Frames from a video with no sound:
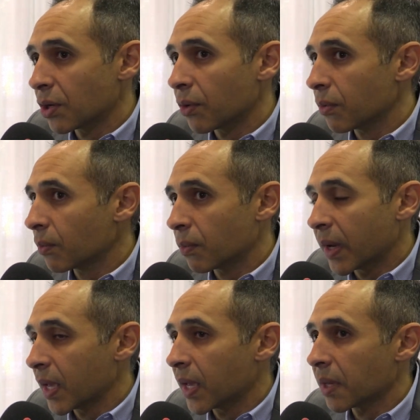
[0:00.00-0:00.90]

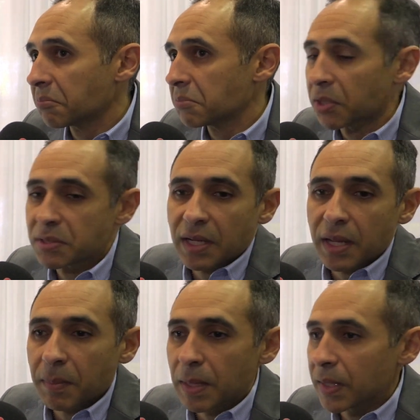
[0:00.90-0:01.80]
where,
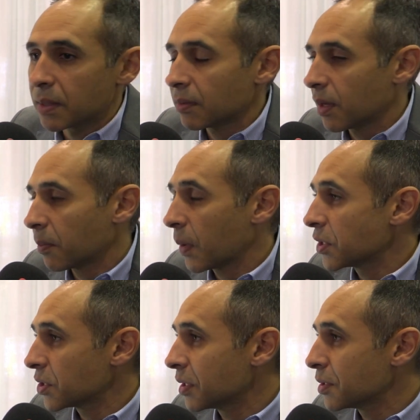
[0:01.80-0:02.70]
today maybe a patient